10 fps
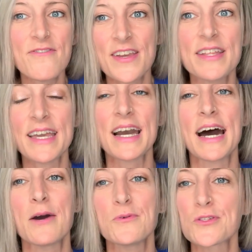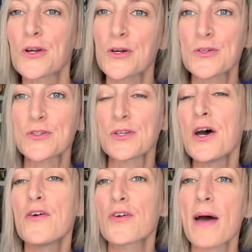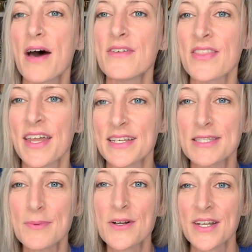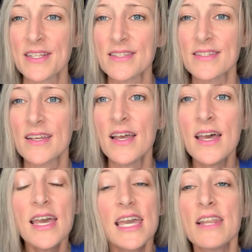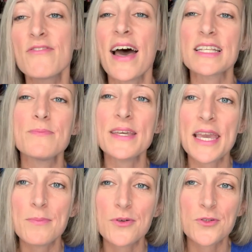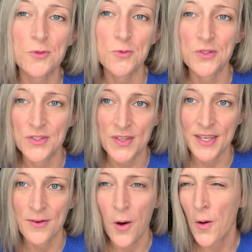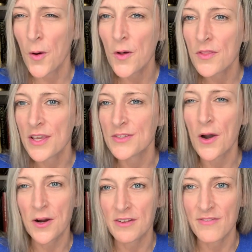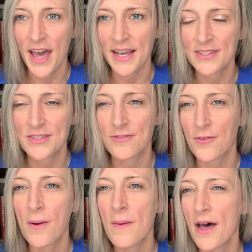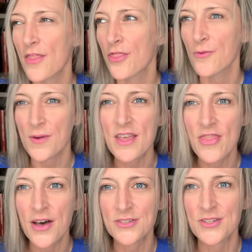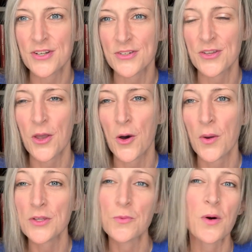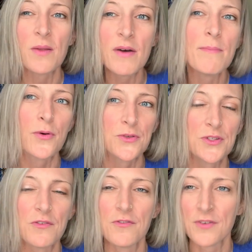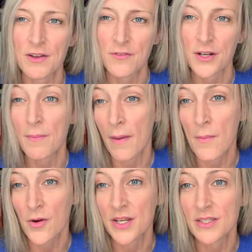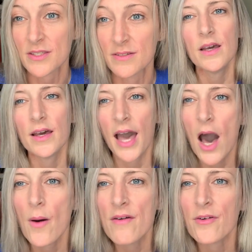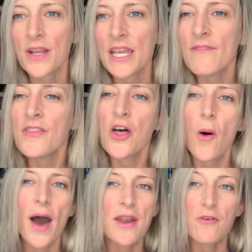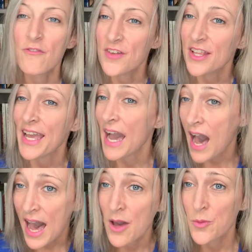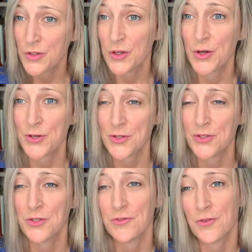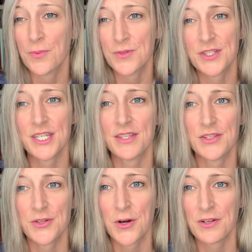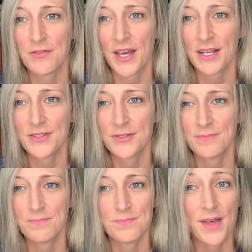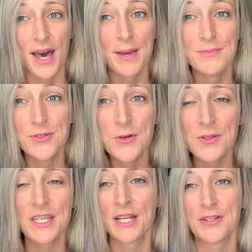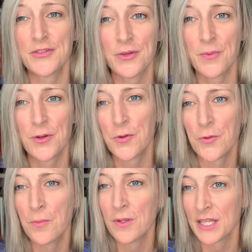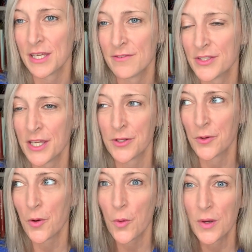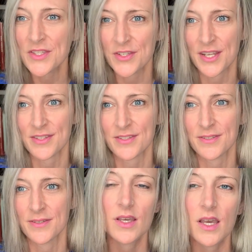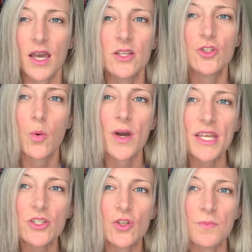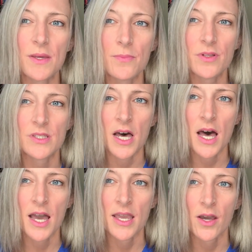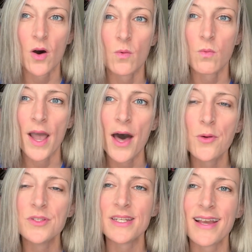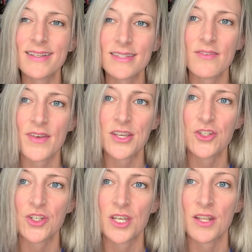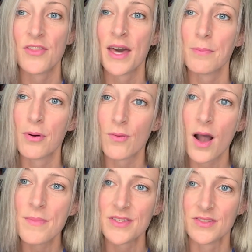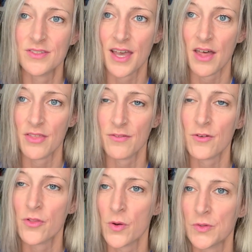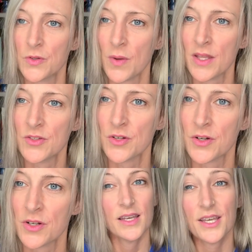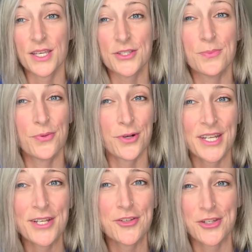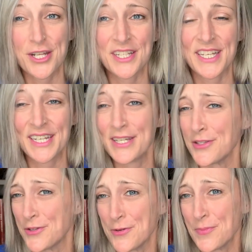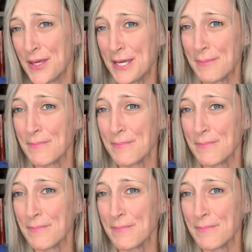feel like I was cursed from having that experience. In fact, being able to see all these artifacts from 3,000 years ago is one of my most favorite memories. However, even though I don't feel like I was cursed from seeing these artifacts, I'm certainly not someone who believes in coincidence. and 22 people dying around an excavation that promised death for those who entered is pretty chilling to me.